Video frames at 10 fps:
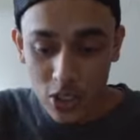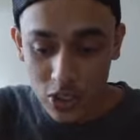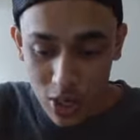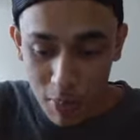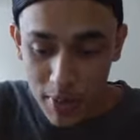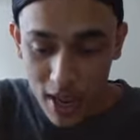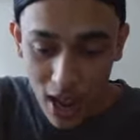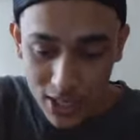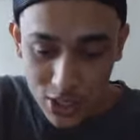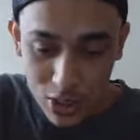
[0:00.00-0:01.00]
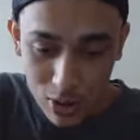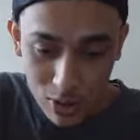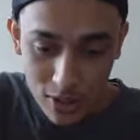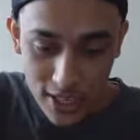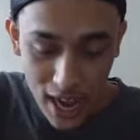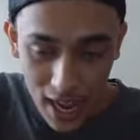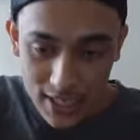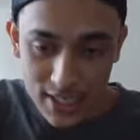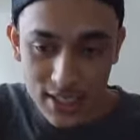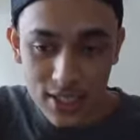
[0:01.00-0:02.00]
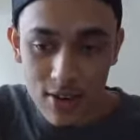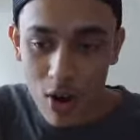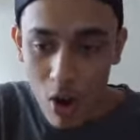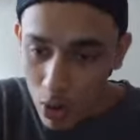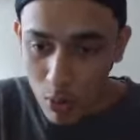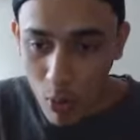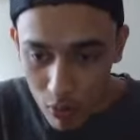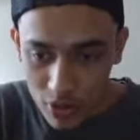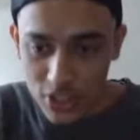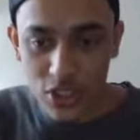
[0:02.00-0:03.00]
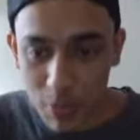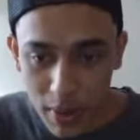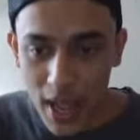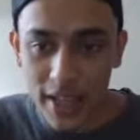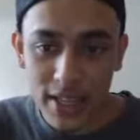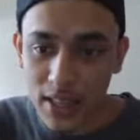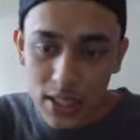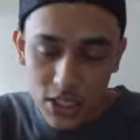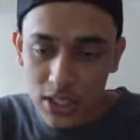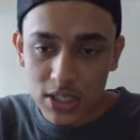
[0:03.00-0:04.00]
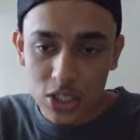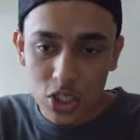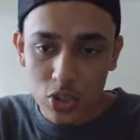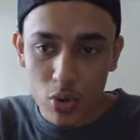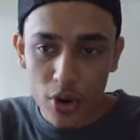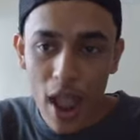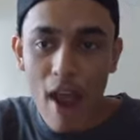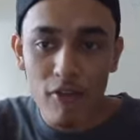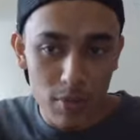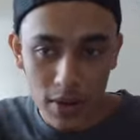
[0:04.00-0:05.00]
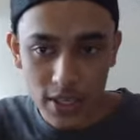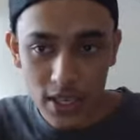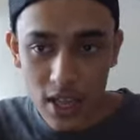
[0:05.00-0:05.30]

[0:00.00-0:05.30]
dumping hydrochloric acid all over Japan, literally destroying everybody.